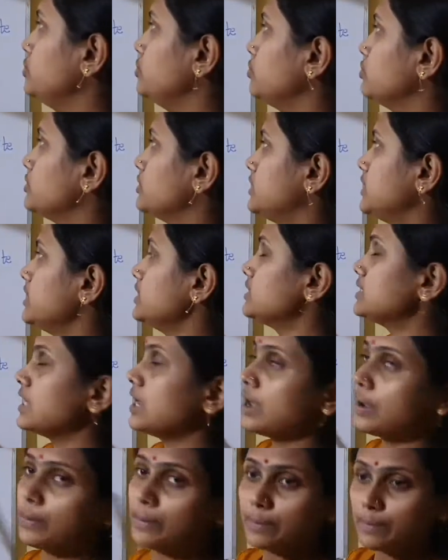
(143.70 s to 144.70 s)
use this
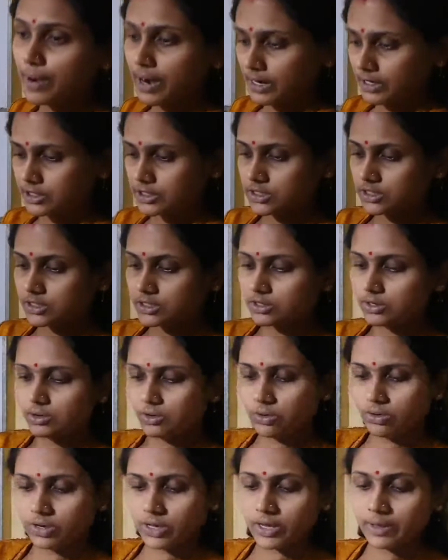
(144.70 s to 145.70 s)
but.
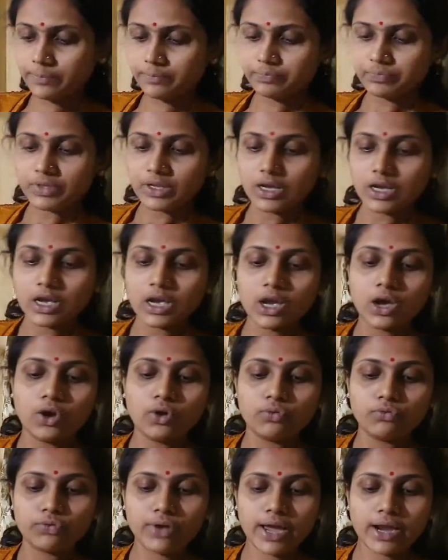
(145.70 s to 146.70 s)
Okay.
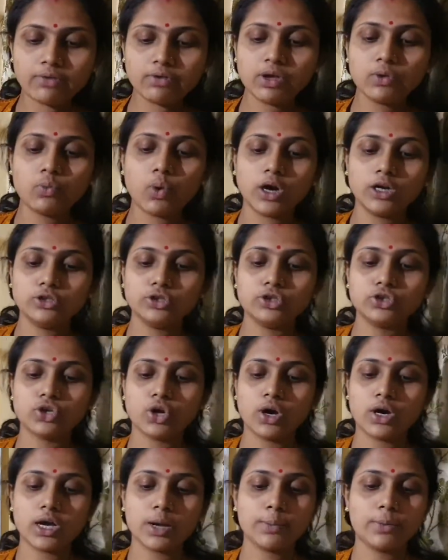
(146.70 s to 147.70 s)
When we want to
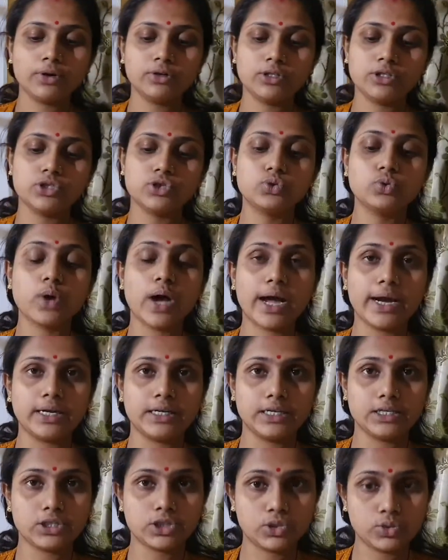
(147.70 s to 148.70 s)
talk about these two
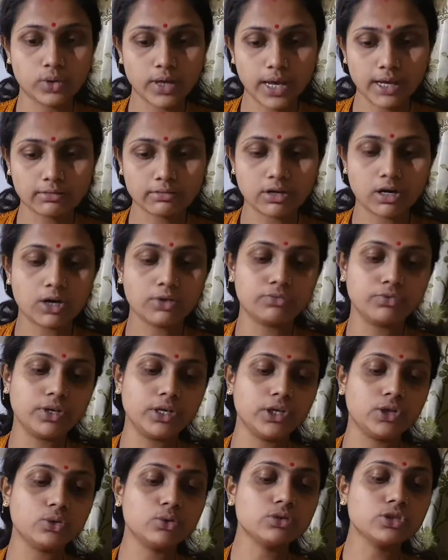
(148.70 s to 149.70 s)
ideas together, we
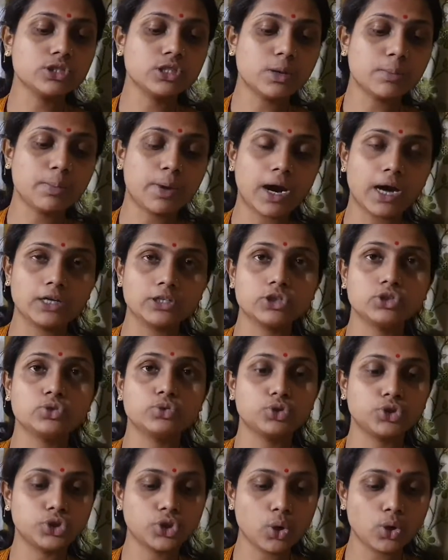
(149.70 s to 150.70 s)
use the but
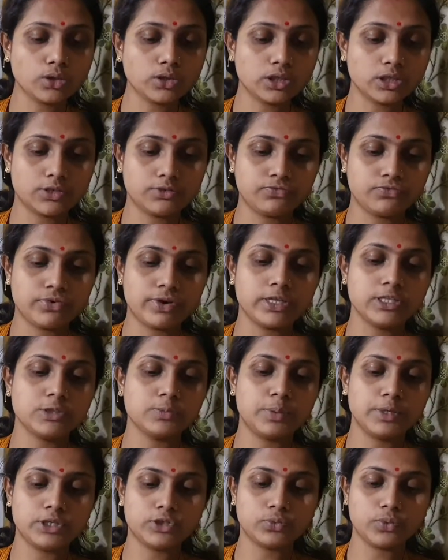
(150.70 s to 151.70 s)
to show the difference
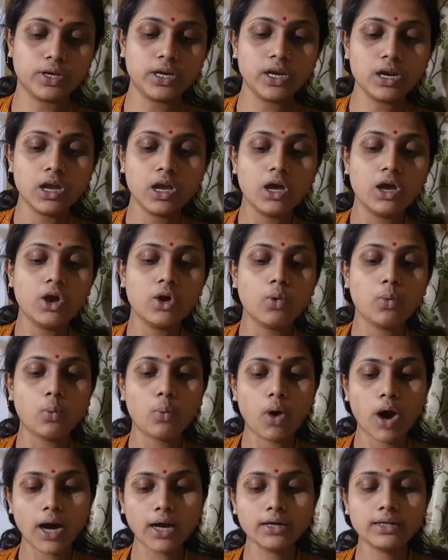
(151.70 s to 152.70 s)
between
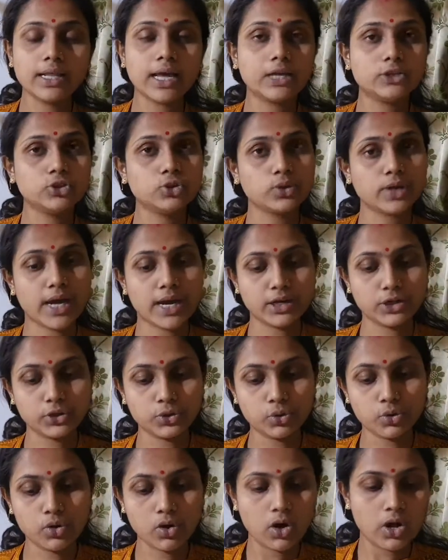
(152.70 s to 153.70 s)
what Daju can
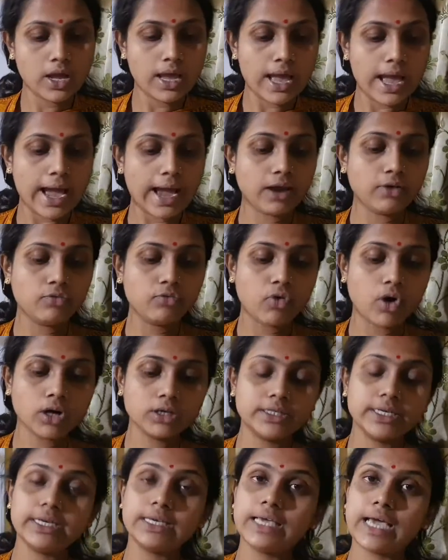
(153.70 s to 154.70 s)
do and
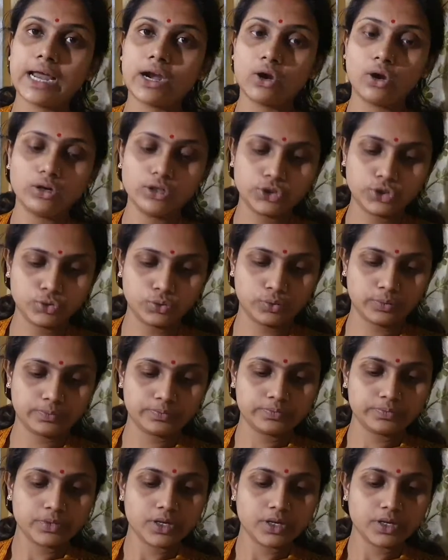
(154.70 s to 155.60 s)
what he cannot do.